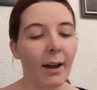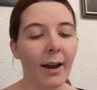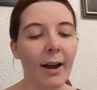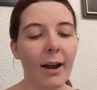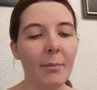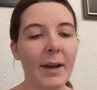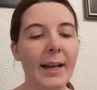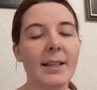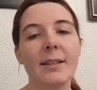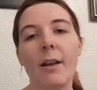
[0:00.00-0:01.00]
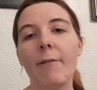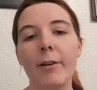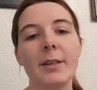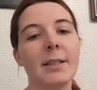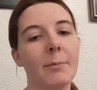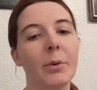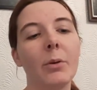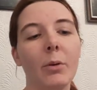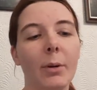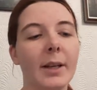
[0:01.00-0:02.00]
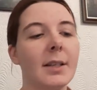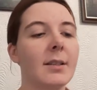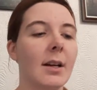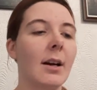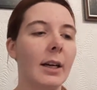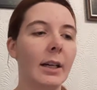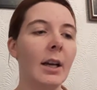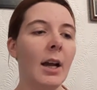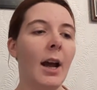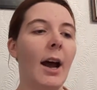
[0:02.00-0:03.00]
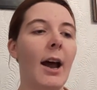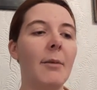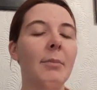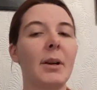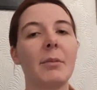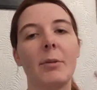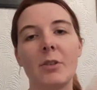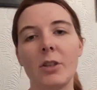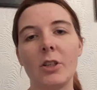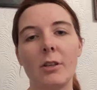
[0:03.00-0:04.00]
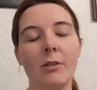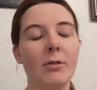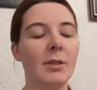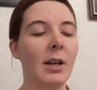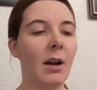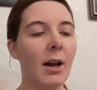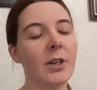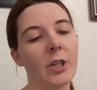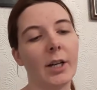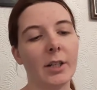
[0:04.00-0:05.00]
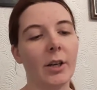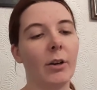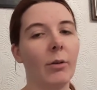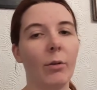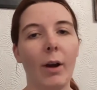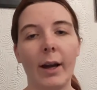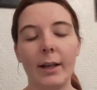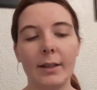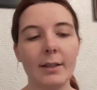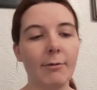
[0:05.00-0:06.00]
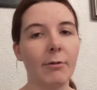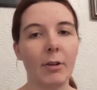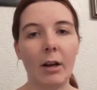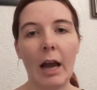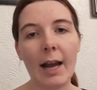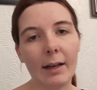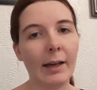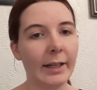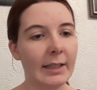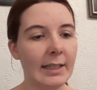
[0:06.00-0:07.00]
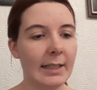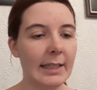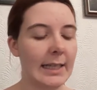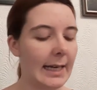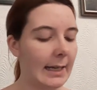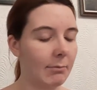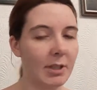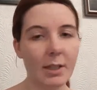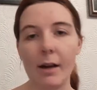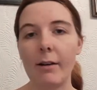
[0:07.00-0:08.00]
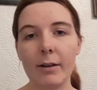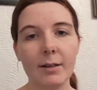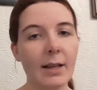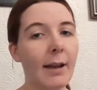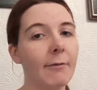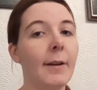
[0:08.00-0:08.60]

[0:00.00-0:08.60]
And it's a very simple, quick design. But I'm going to be using eyeshadow and different eyeliners and mascaras and